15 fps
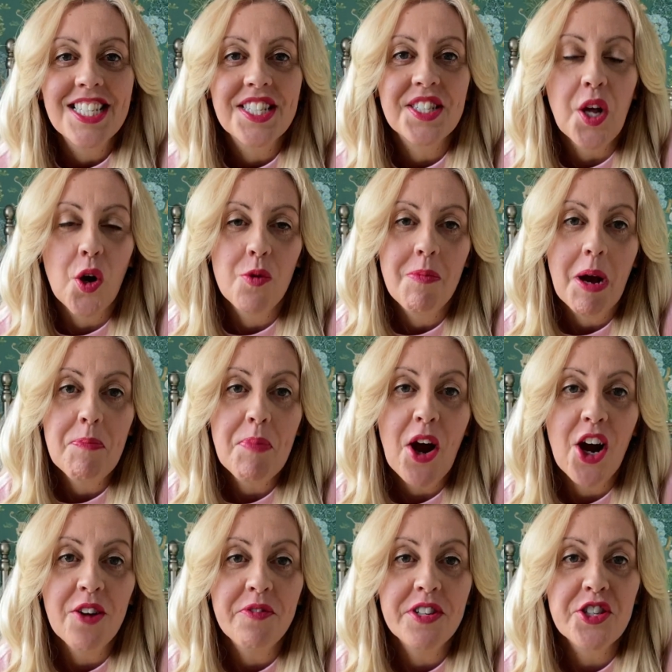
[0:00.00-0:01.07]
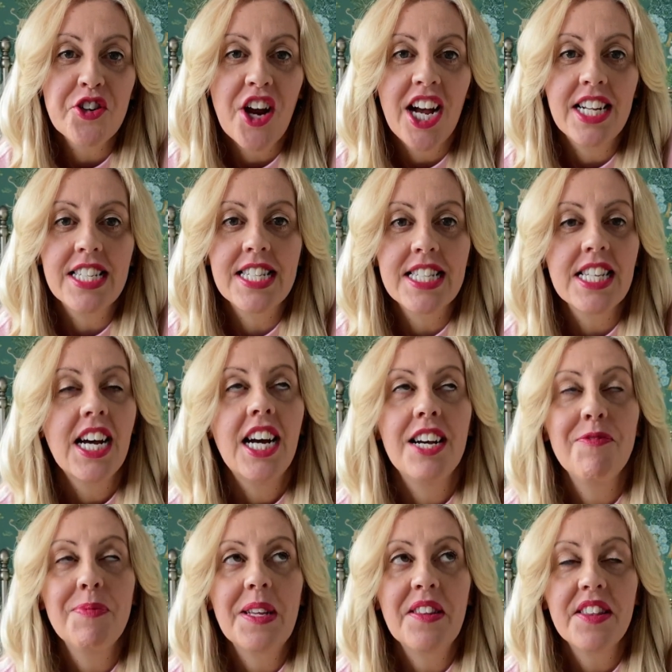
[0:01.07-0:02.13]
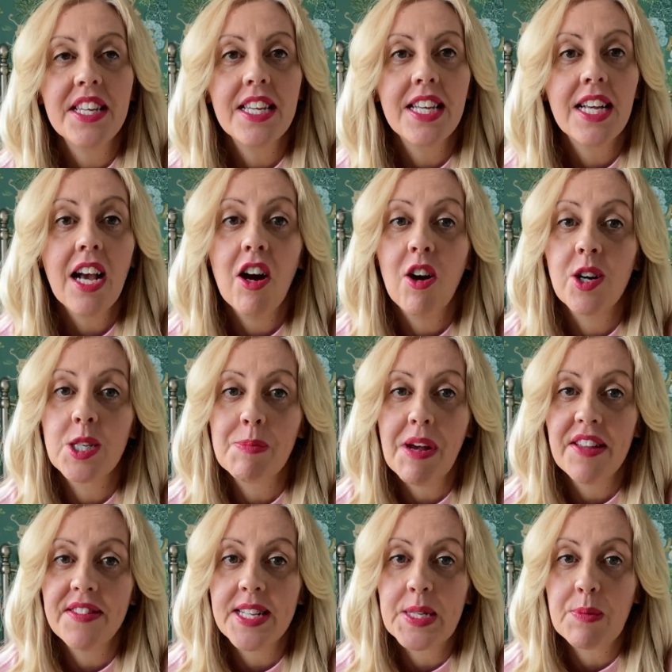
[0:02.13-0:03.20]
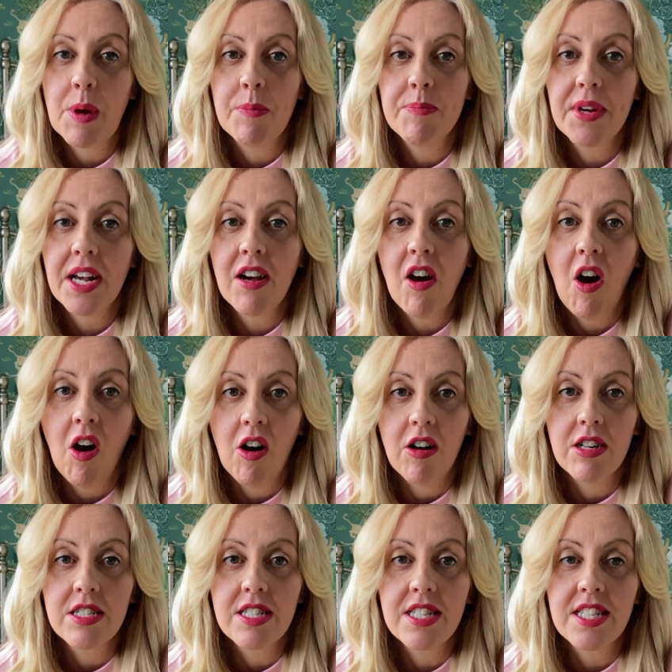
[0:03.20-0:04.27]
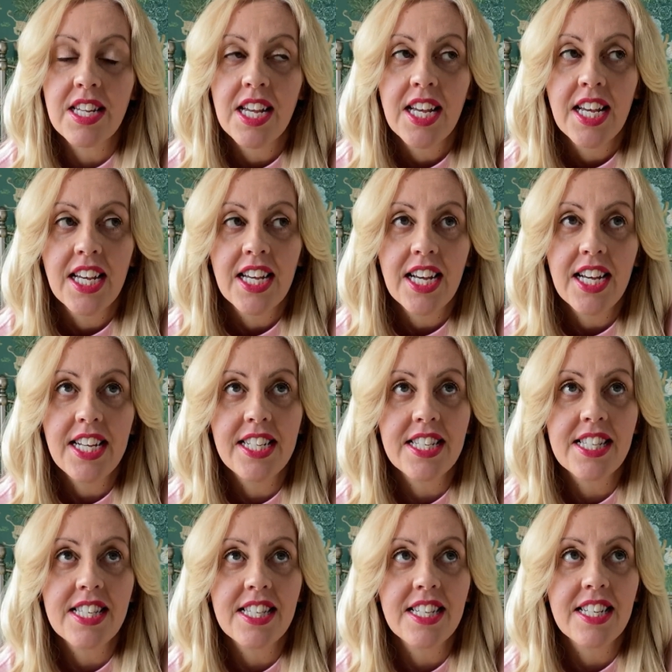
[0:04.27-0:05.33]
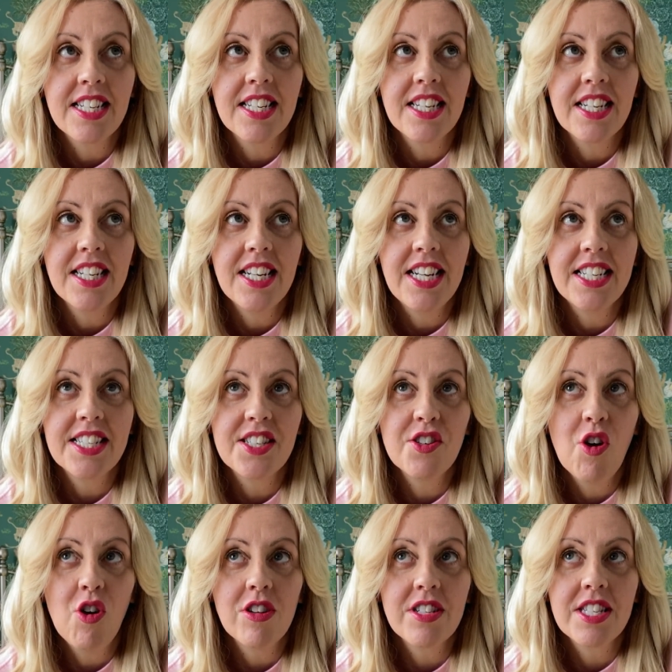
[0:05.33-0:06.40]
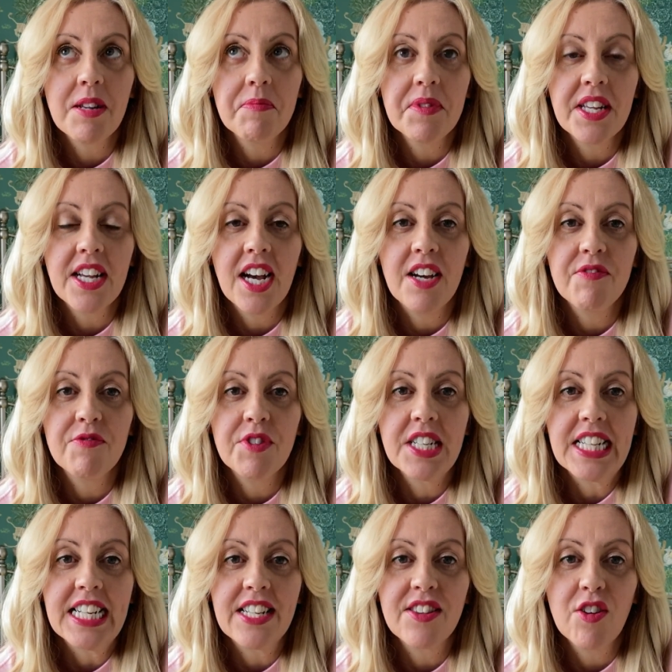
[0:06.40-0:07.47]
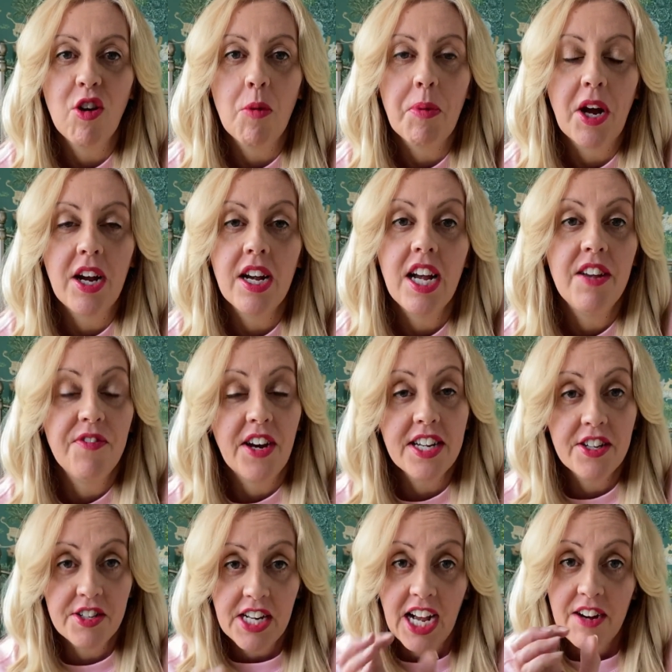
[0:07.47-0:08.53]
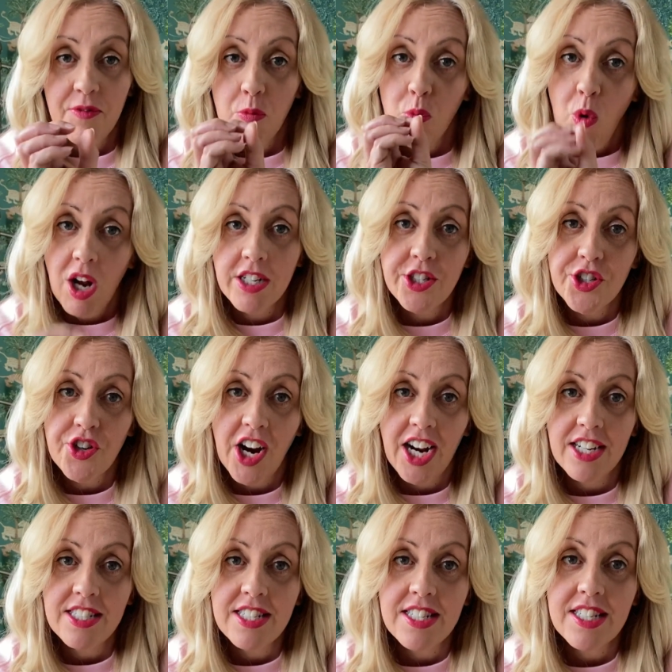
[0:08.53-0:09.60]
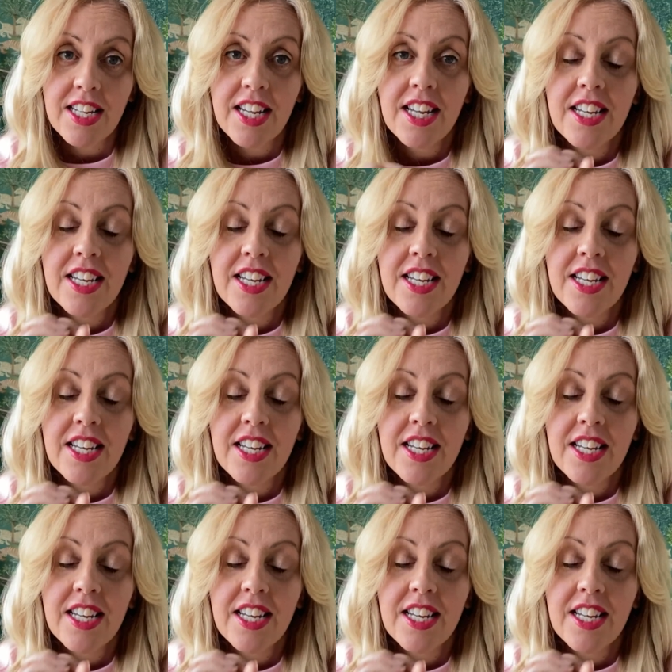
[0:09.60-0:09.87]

So my perfect dress, I've been thinking hard about this one, because it's not something I've really thought about. If I could have one dress.